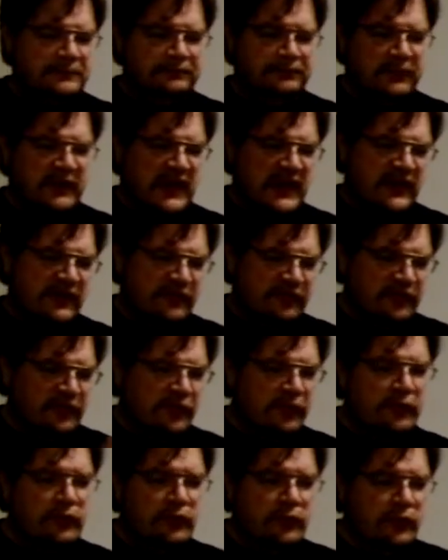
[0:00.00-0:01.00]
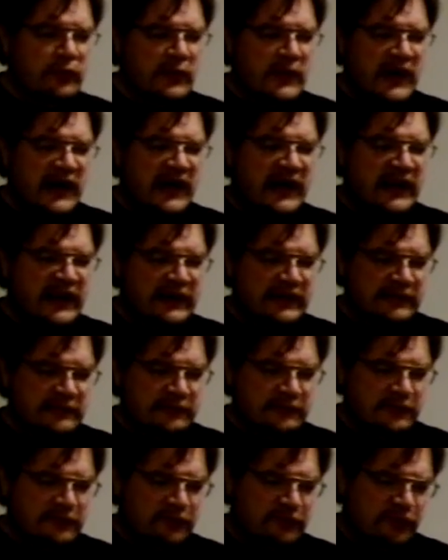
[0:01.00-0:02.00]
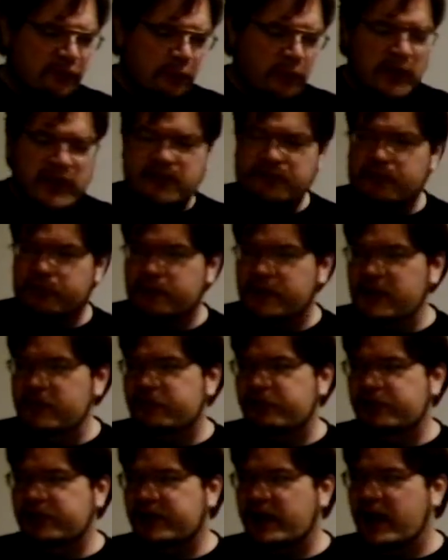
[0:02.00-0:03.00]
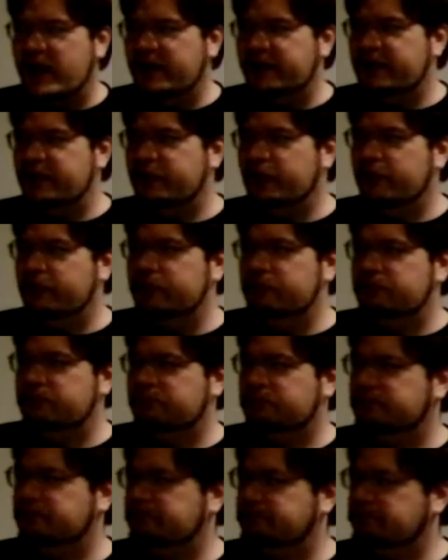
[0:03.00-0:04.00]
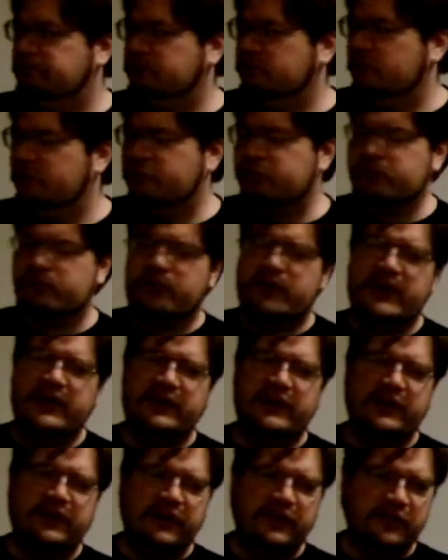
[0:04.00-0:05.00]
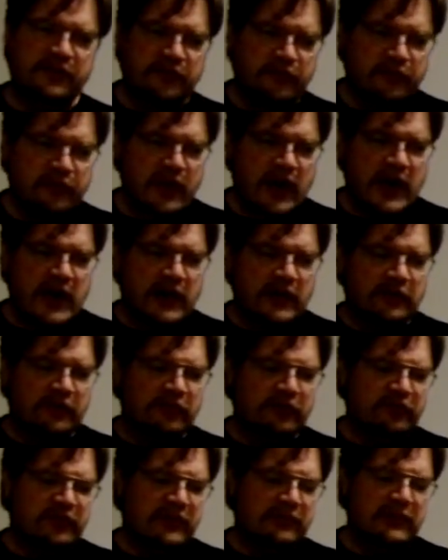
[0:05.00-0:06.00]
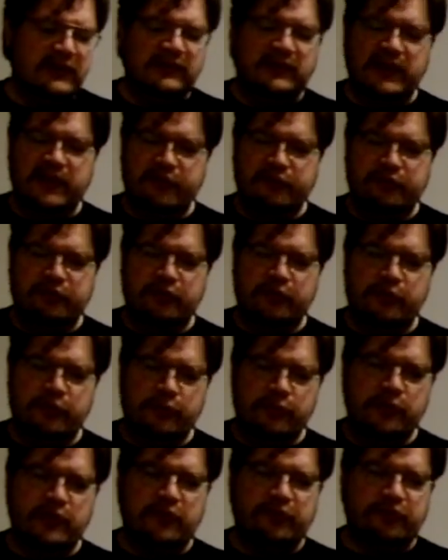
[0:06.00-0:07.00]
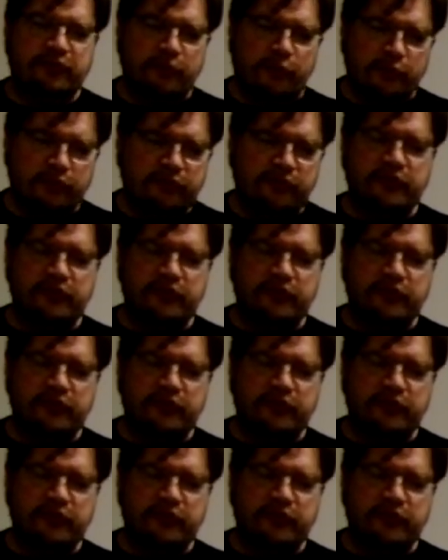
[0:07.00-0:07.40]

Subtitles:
If you, for whatever reason, can't get on screen, yet you can send me links to the sources.